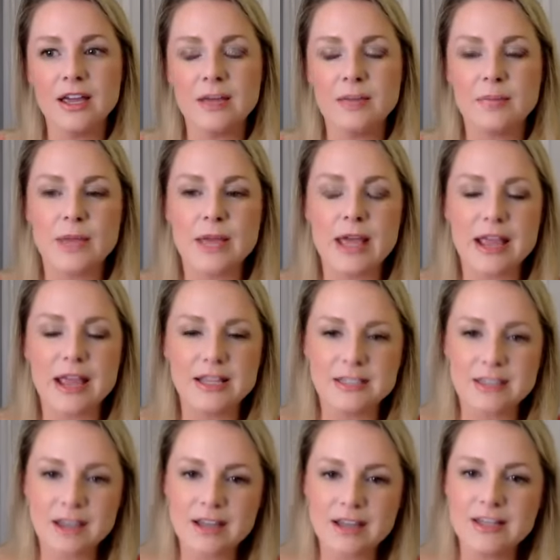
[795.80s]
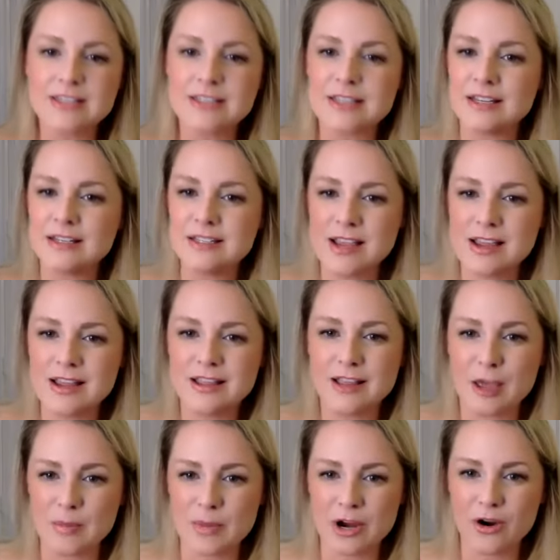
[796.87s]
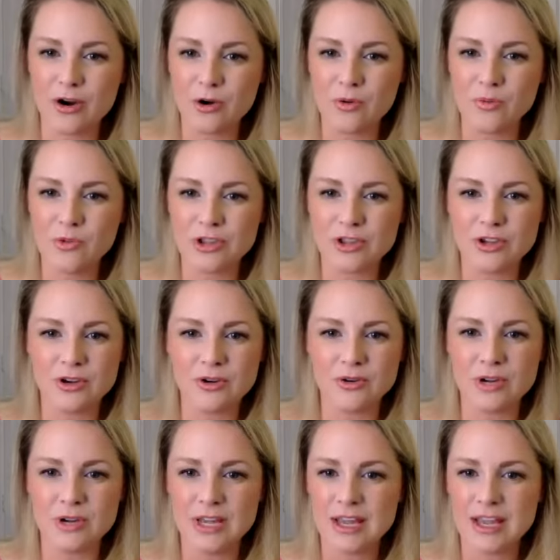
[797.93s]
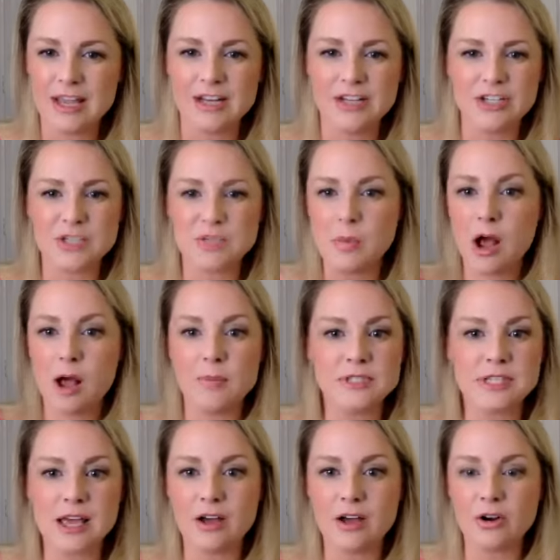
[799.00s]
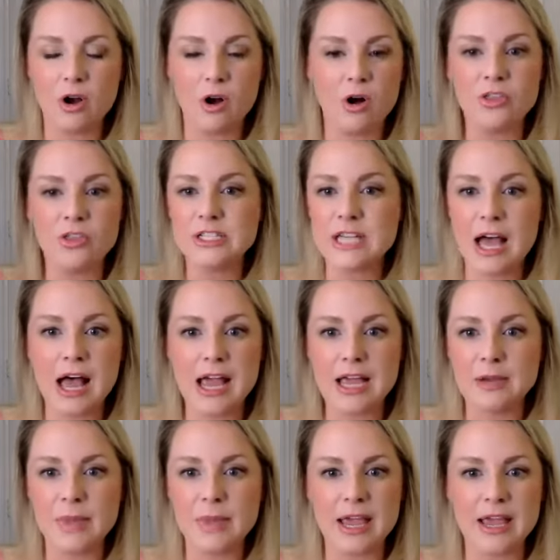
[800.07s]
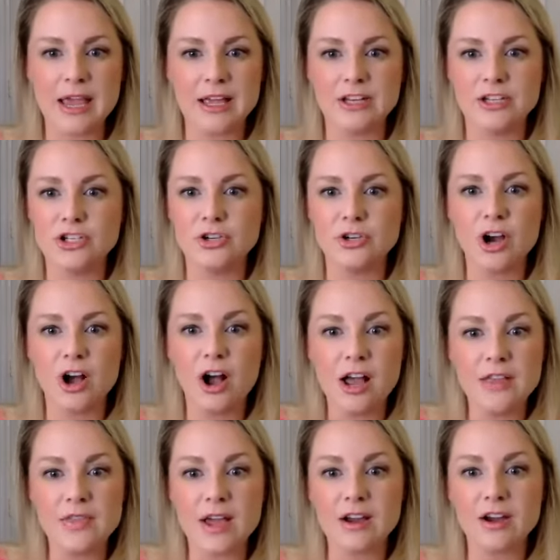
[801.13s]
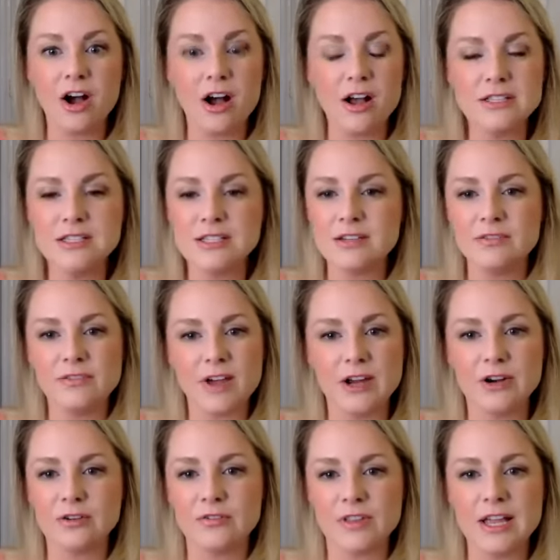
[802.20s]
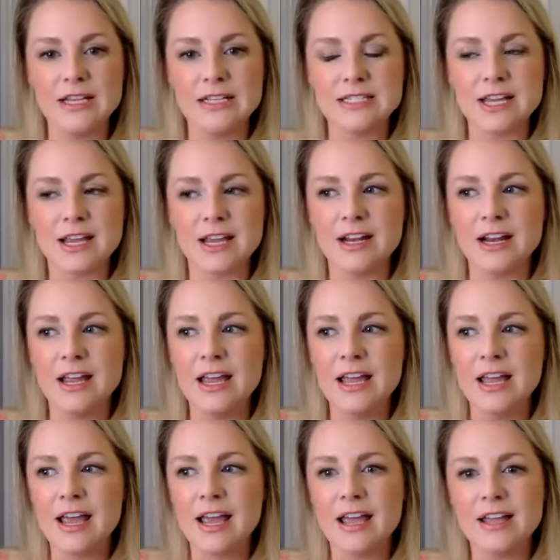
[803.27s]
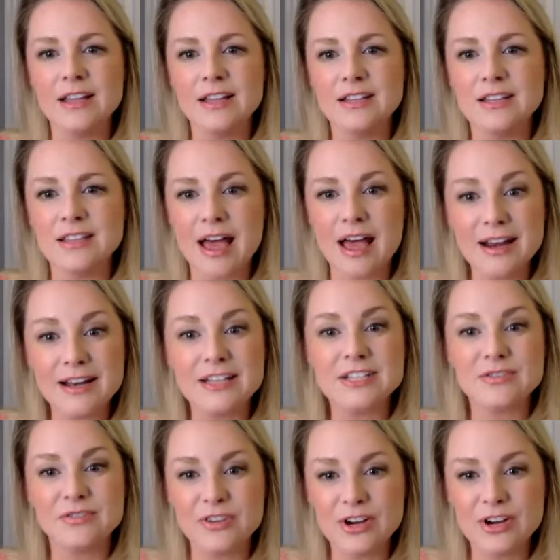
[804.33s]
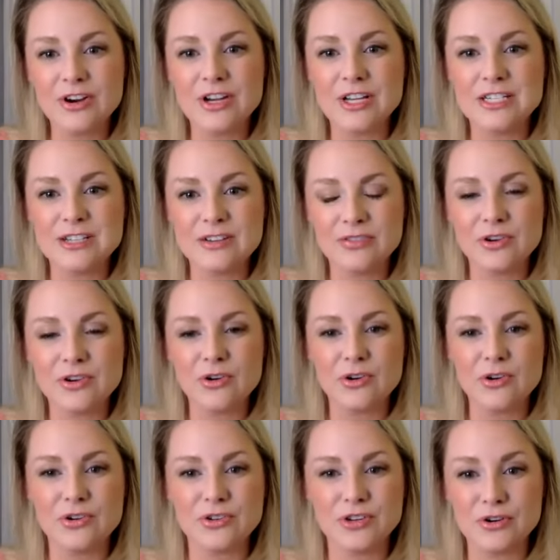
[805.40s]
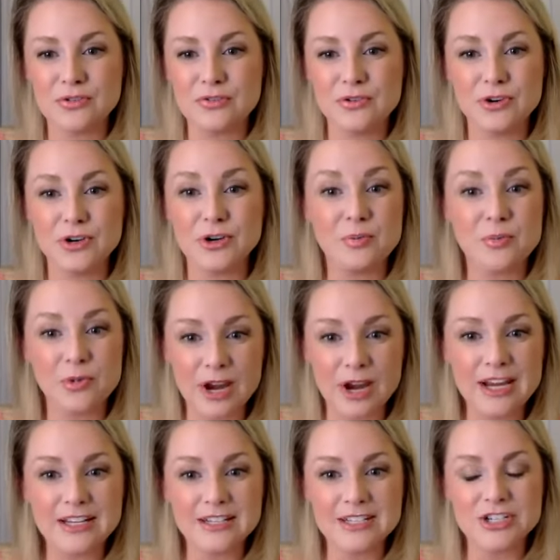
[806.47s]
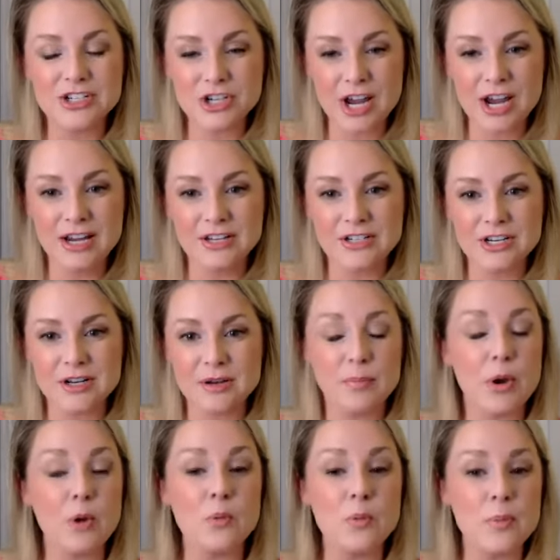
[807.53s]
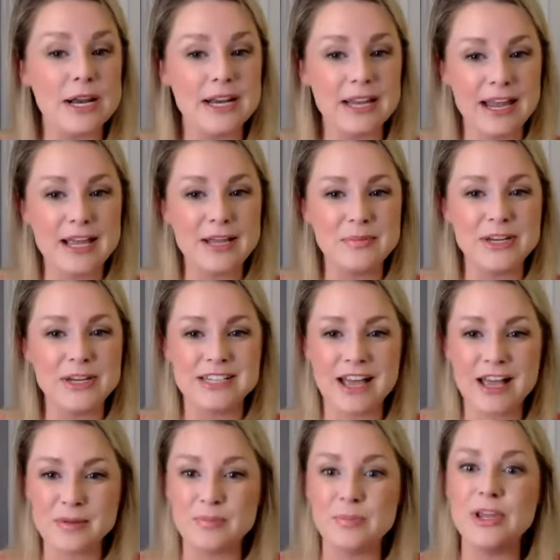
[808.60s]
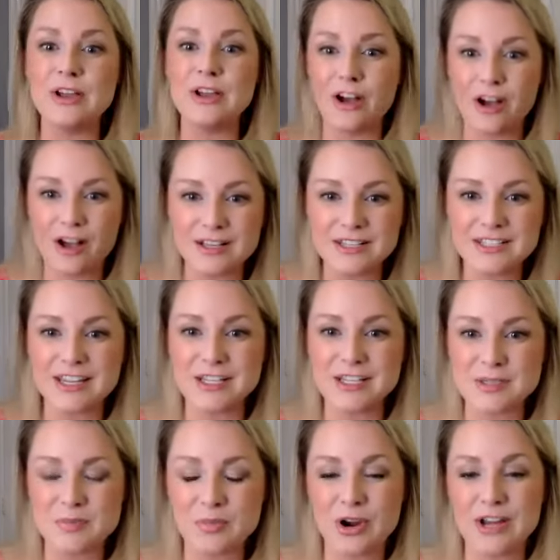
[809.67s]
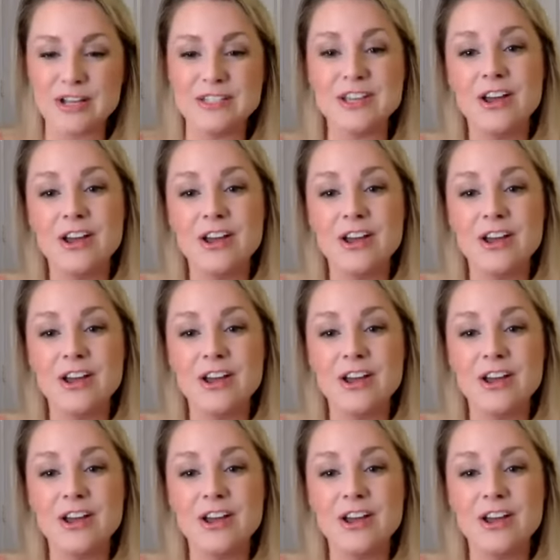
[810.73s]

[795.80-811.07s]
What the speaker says: But anxiety is like taking that bear home with you, and it just pops out all the time, and you're in that constant fight or flight state. And that is very difficult, for your brain to change it. But it can be done because kids' brains